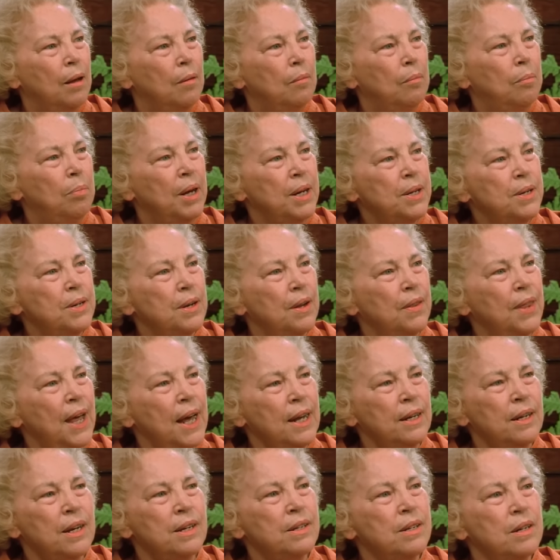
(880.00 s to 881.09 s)
But
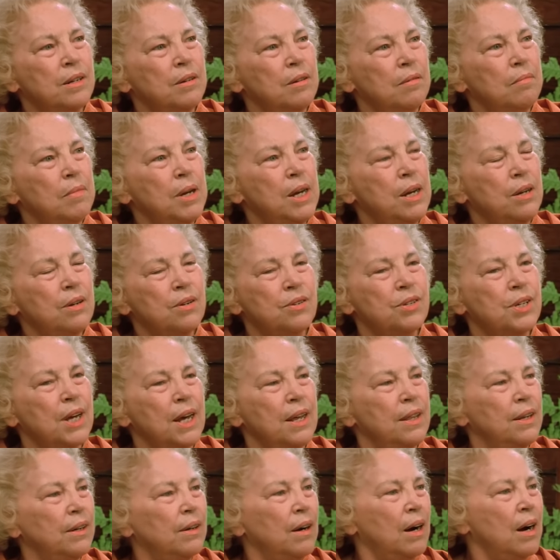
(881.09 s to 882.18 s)
that doesn't mean to
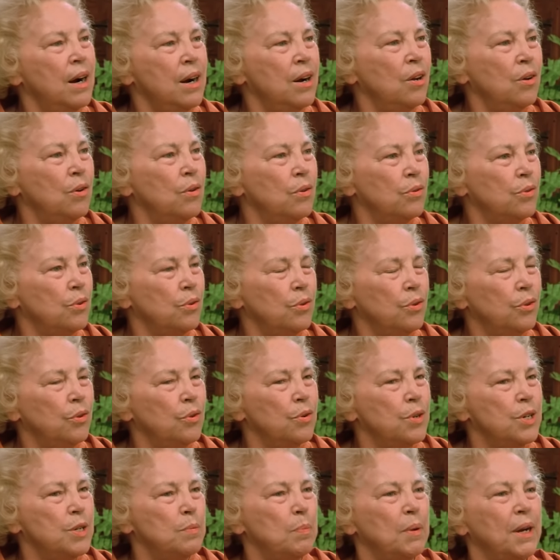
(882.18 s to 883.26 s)
say there are no true
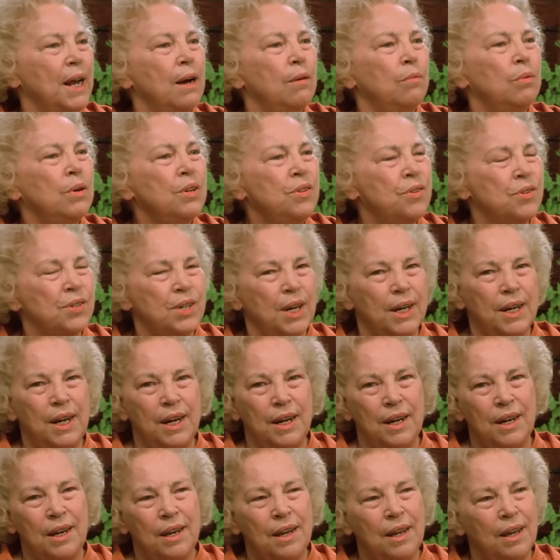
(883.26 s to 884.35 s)
gurus, but I would say
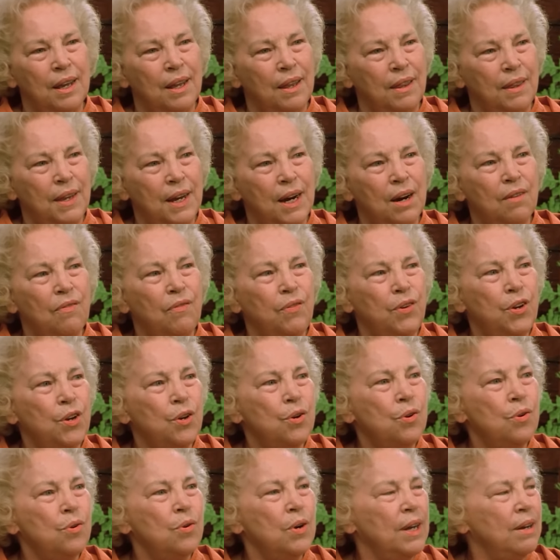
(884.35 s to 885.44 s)
they are
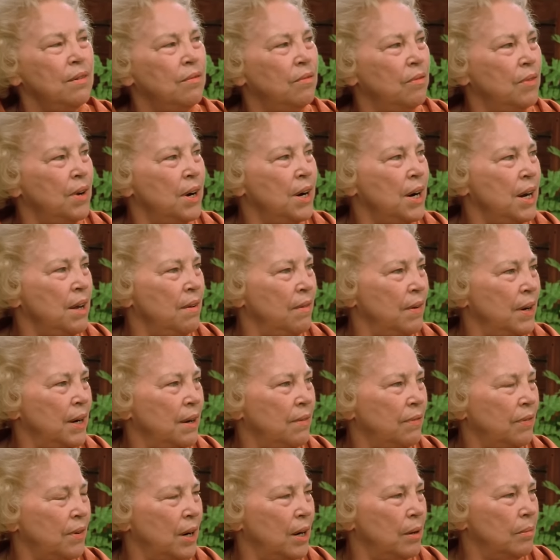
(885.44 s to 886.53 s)
few and very, very
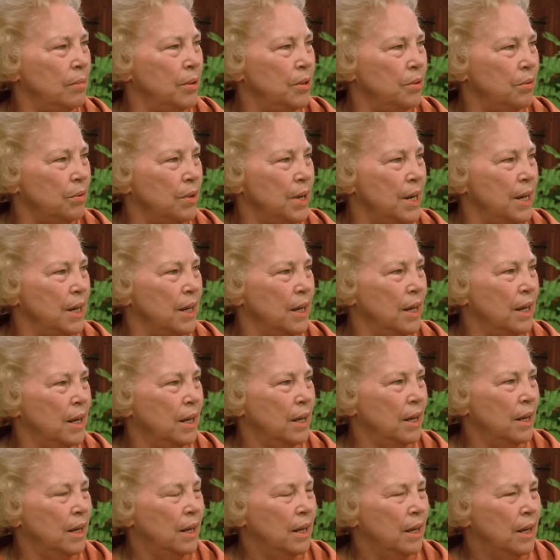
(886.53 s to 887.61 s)
far between.
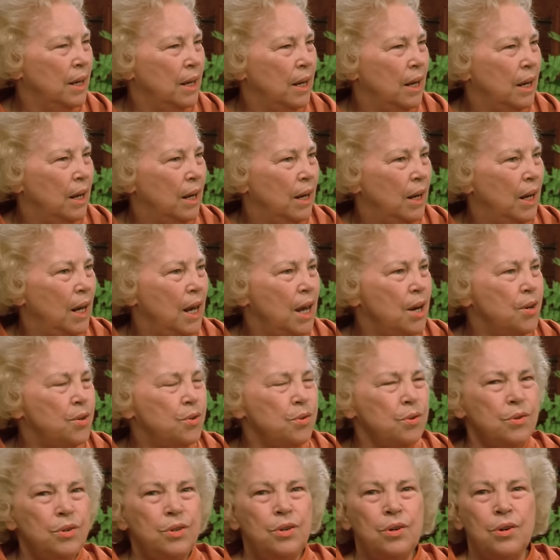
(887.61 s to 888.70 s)
A
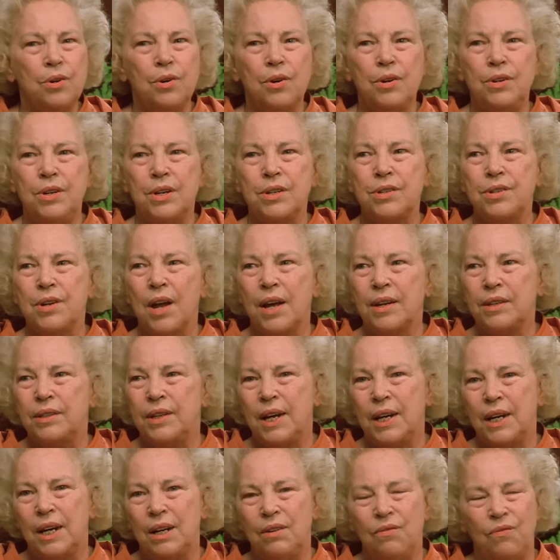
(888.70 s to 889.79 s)
true guru does not
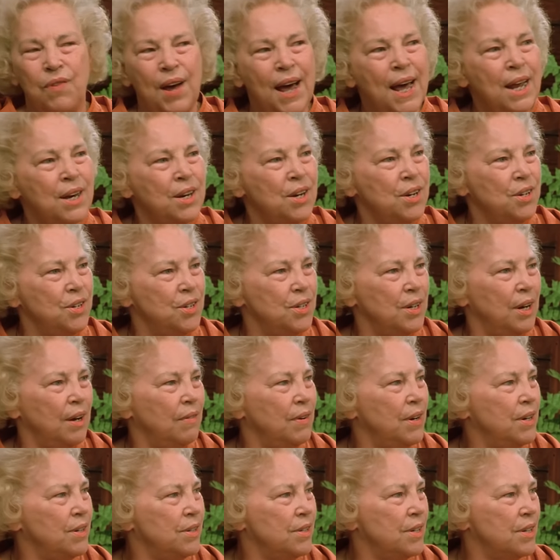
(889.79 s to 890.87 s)
take advantage
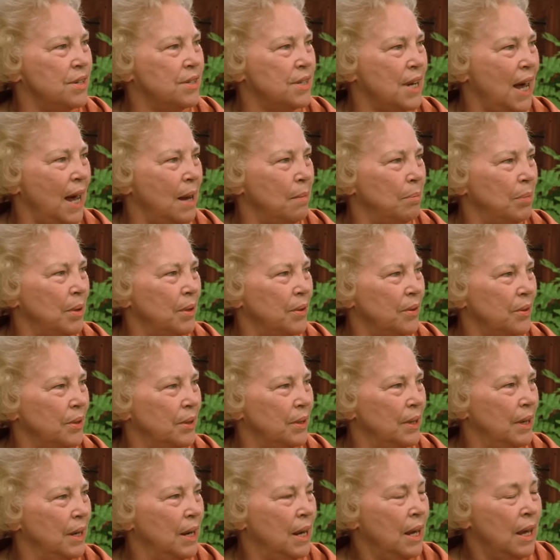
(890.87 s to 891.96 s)
of his disciples.
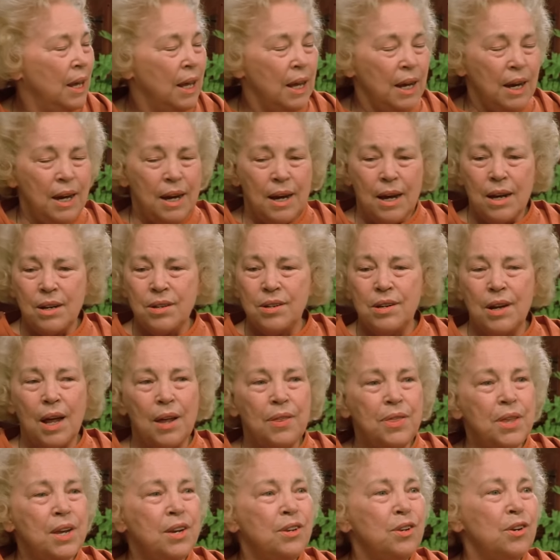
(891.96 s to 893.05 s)
He has
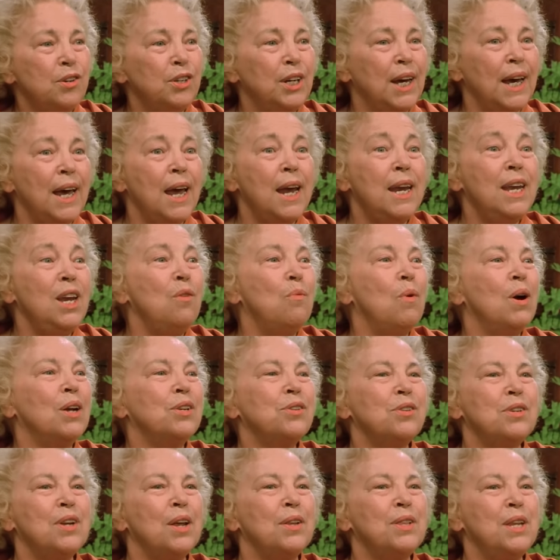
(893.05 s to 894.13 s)
nothing to gain. He
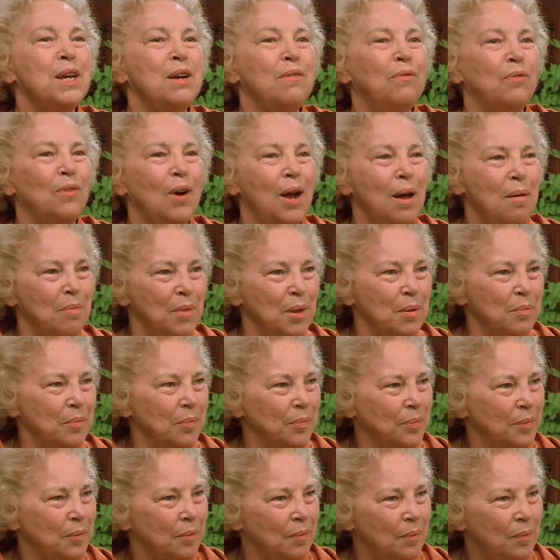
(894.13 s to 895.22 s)
wants nothing from them.